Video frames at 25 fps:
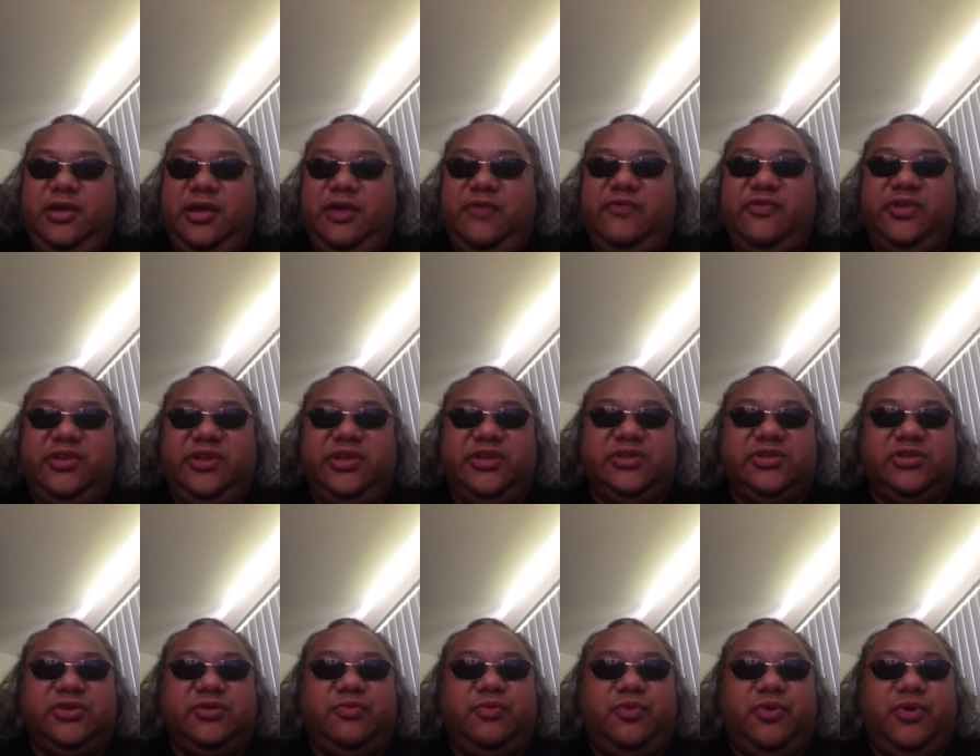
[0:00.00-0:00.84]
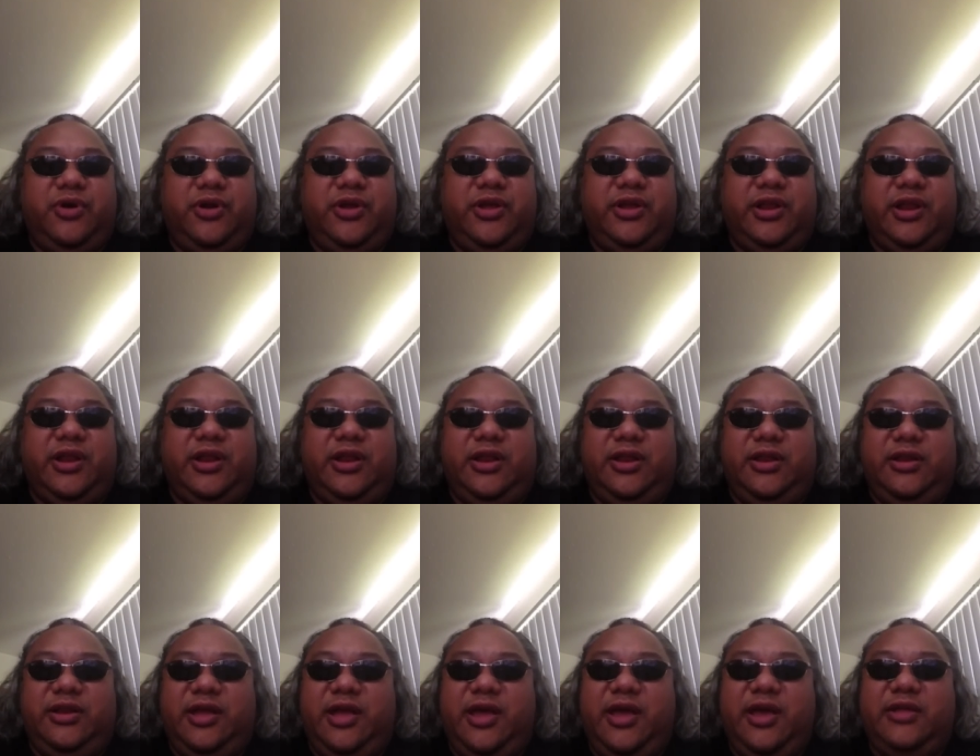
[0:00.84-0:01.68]
everything supported and
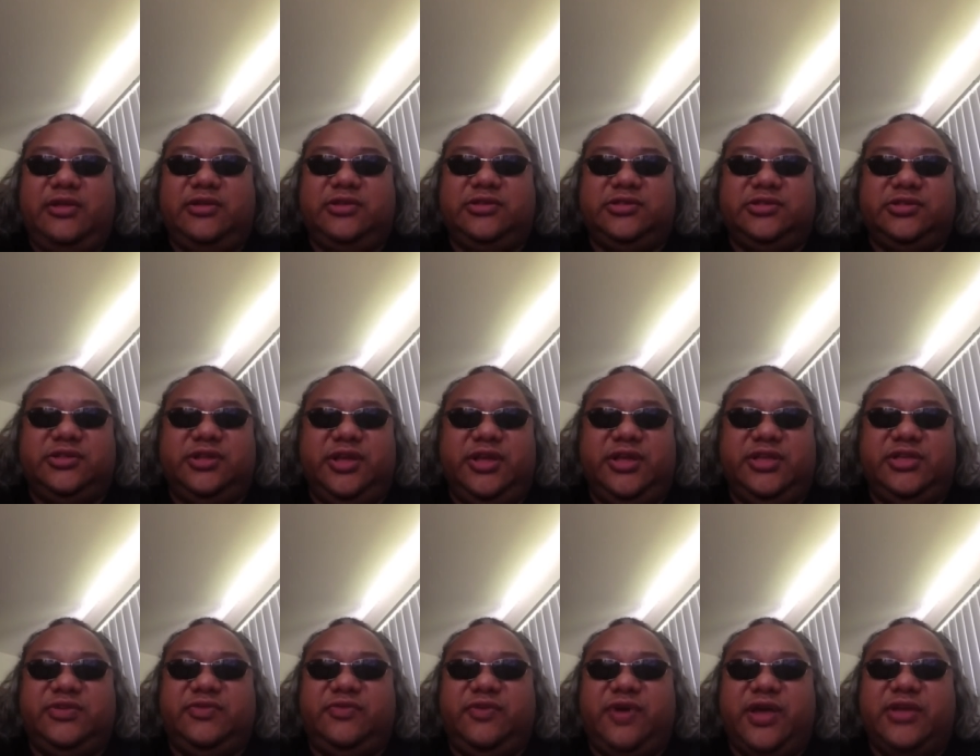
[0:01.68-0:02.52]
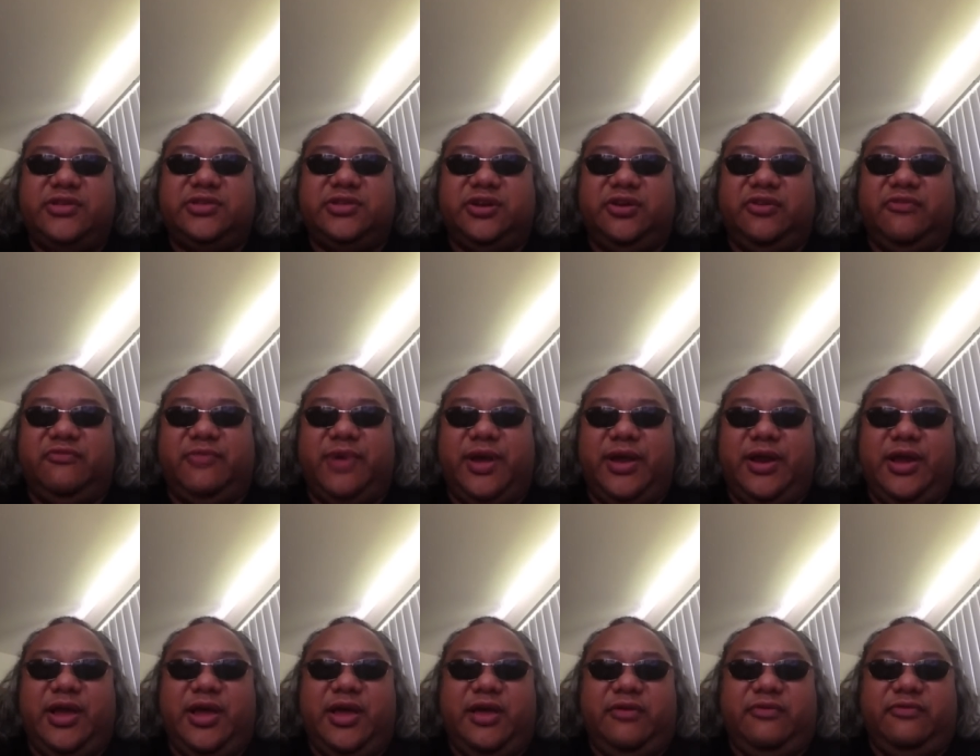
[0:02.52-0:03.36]
enhanced each facet of my
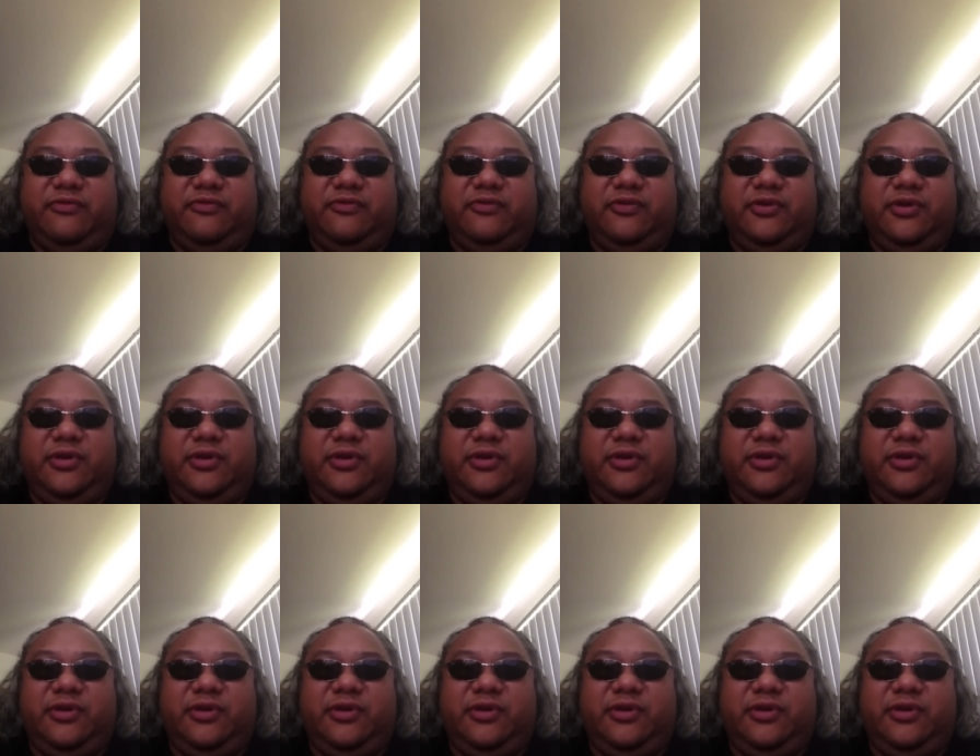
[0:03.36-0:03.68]
life.